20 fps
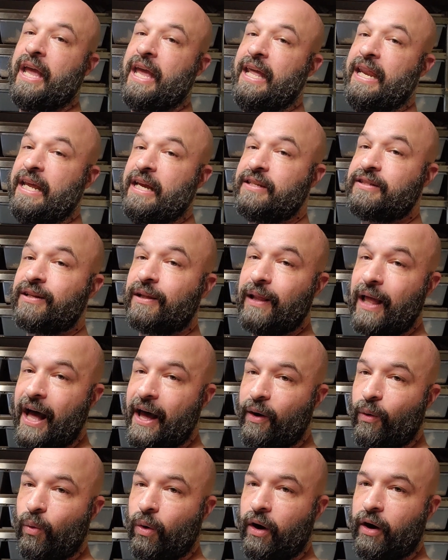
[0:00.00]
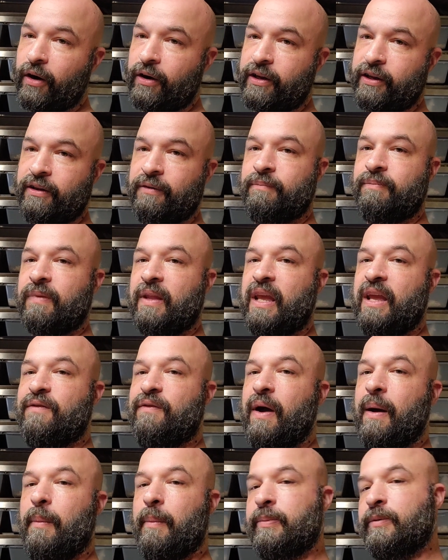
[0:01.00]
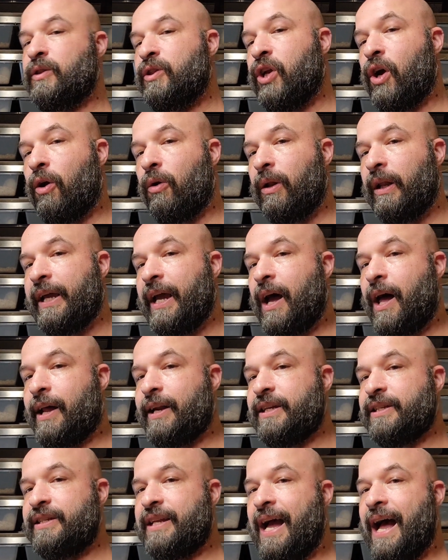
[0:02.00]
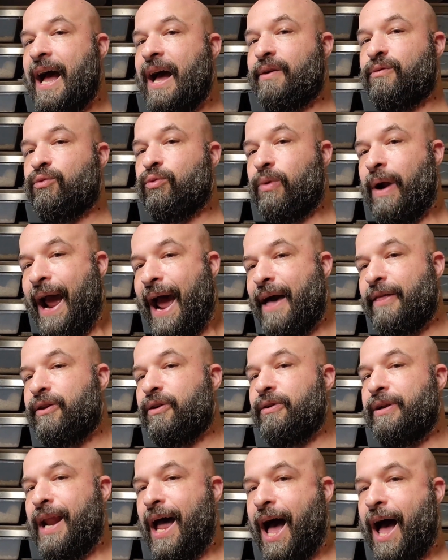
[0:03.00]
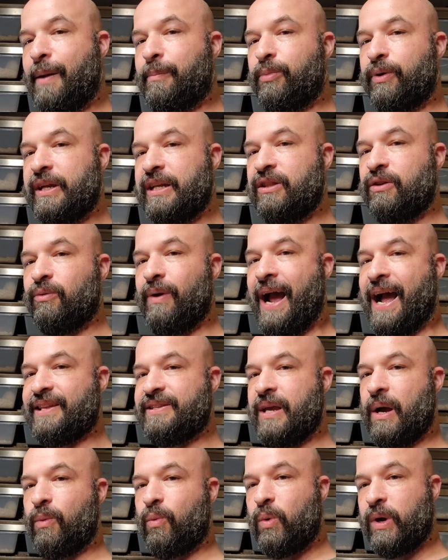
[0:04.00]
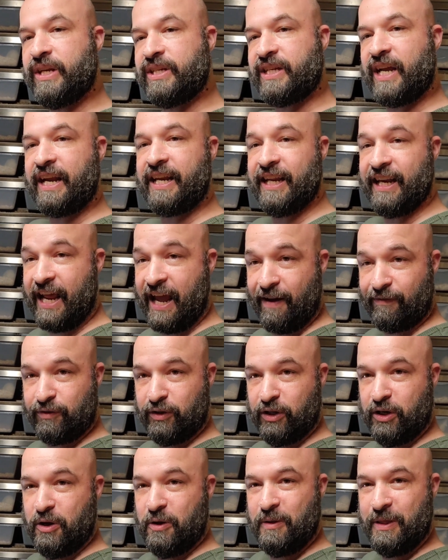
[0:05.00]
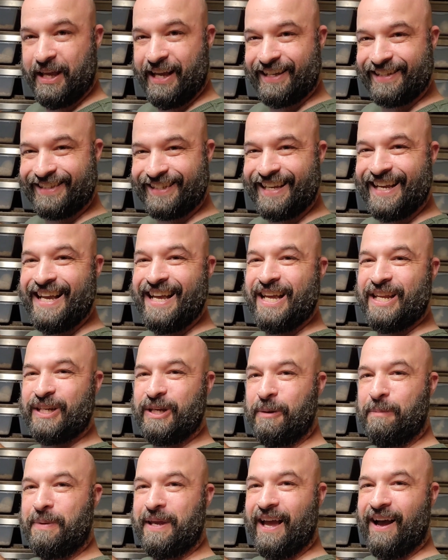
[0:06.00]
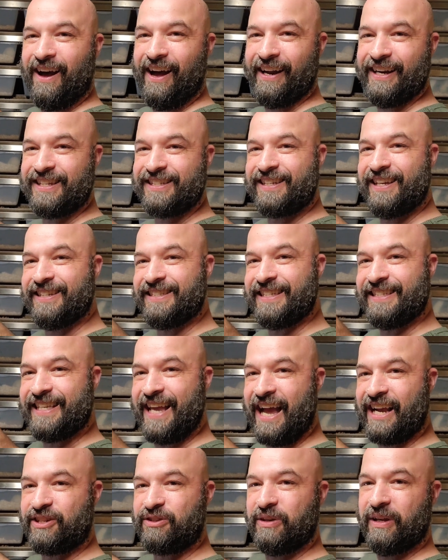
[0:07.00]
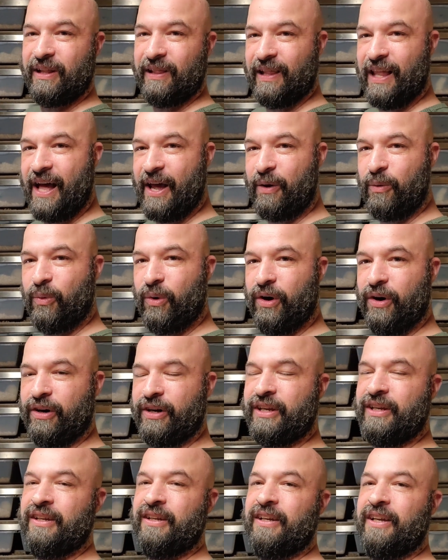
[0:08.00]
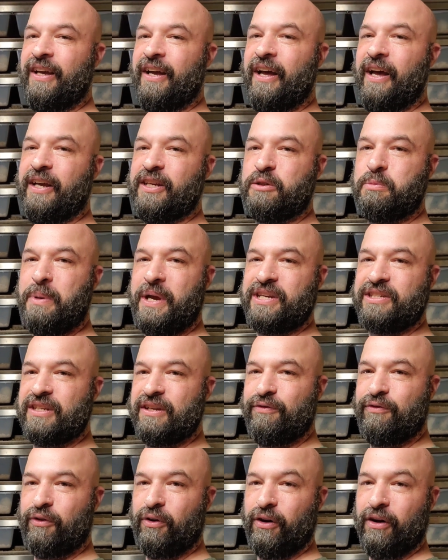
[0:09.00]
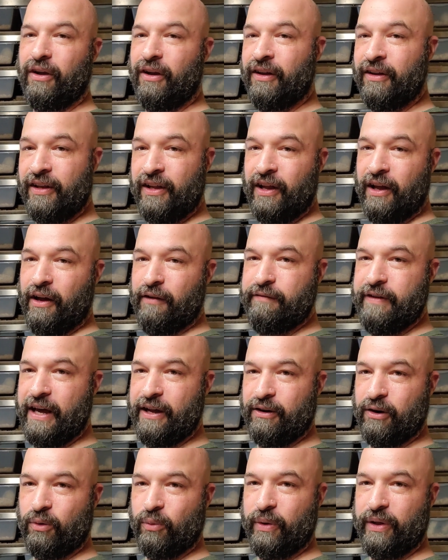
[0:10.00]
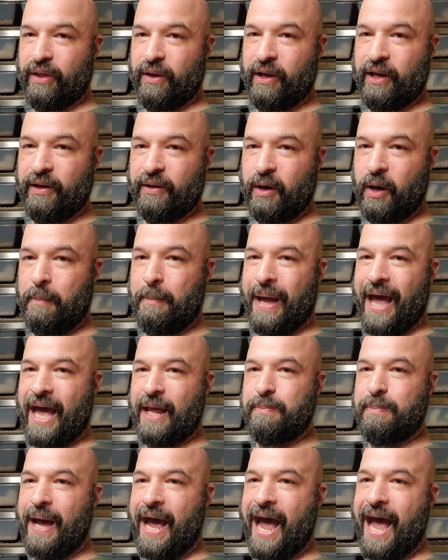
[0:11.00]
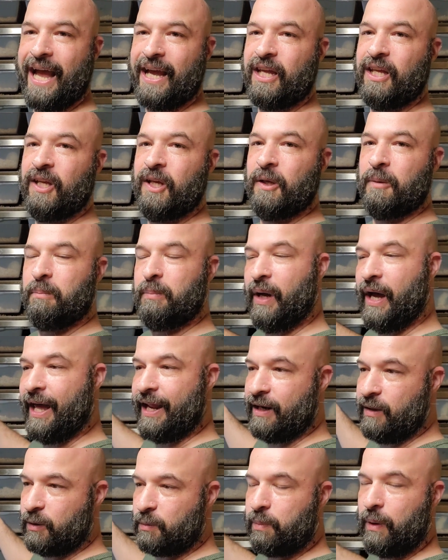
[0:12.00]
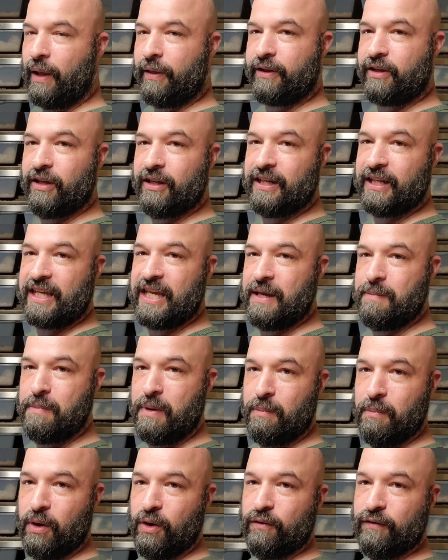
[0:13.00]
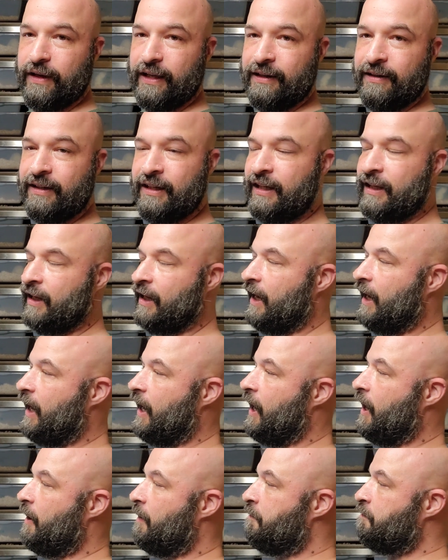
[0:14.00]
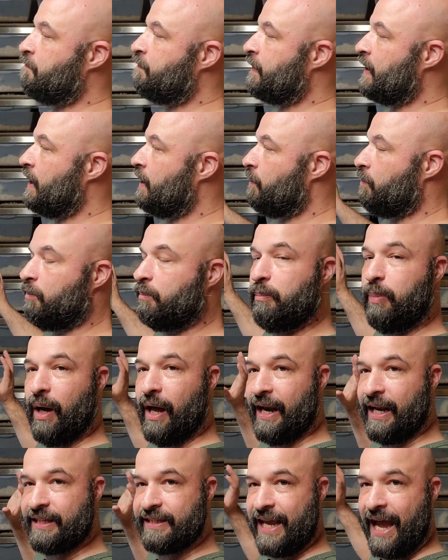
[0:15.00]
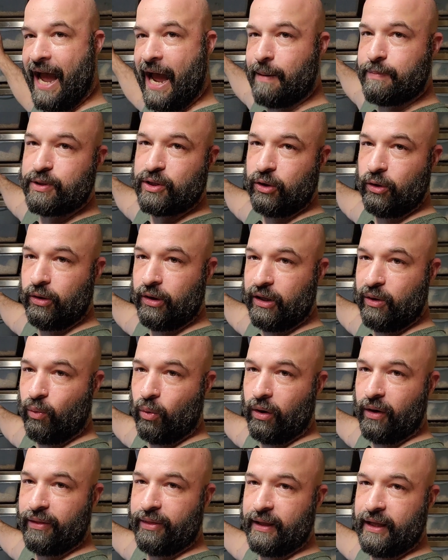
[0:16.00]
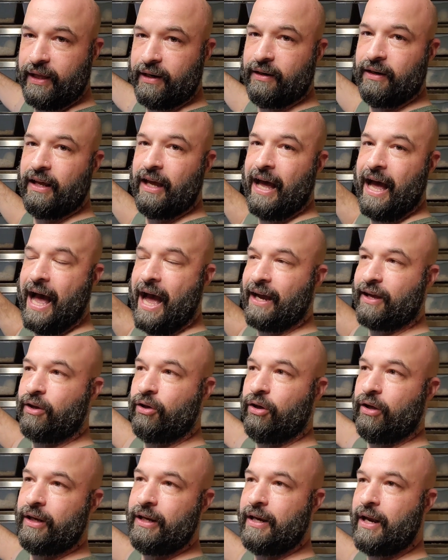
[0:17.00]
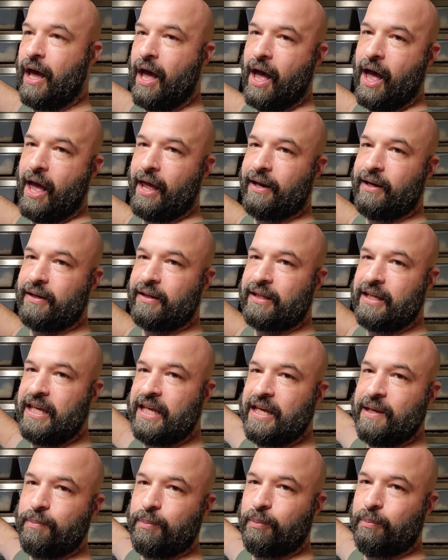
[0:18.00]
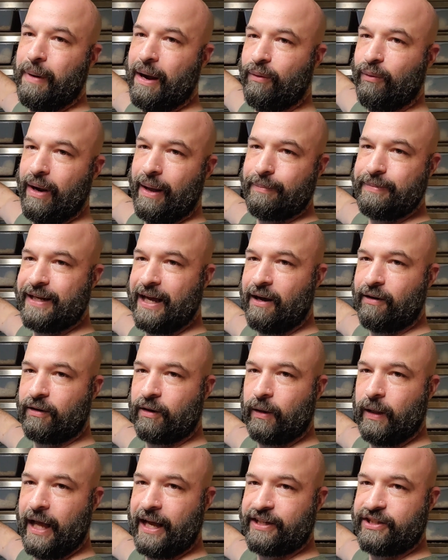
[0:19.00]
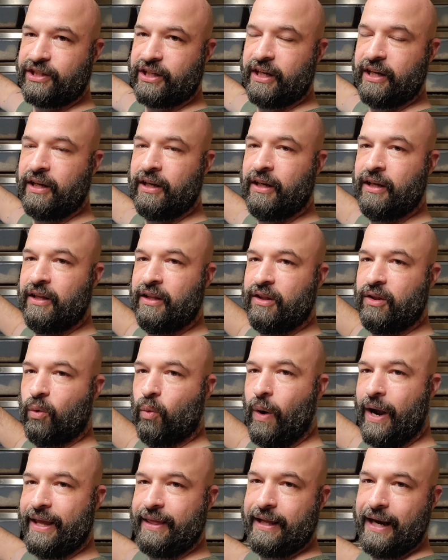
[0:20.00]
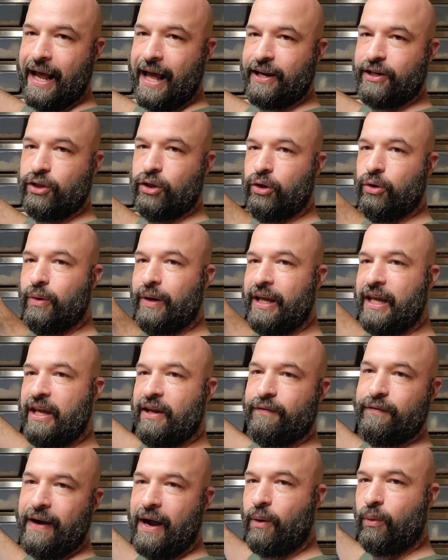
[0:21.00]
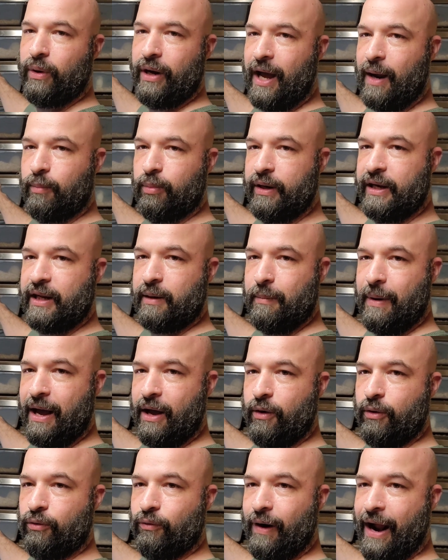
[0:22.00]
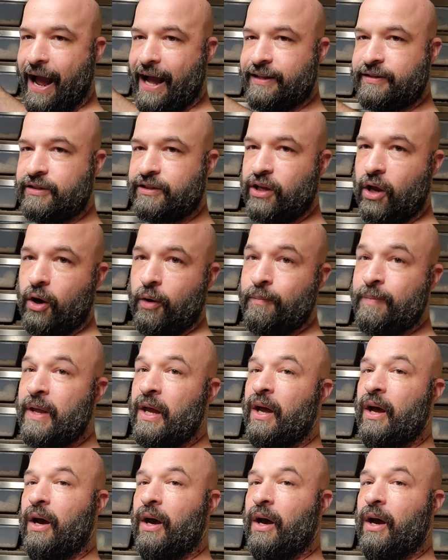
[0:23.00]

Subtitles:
It is a lot of work. If I'm totally honest, I'd rather not breed the rats. I wish I didn't have to do this, to be honest, because it's actually a lot of work, especially for a veteran with a bad back. But it's probably good to keep me moving. But it's absolutely worth it. I could not keep my reptile collection the way that I do if I were not breeding my own rats. So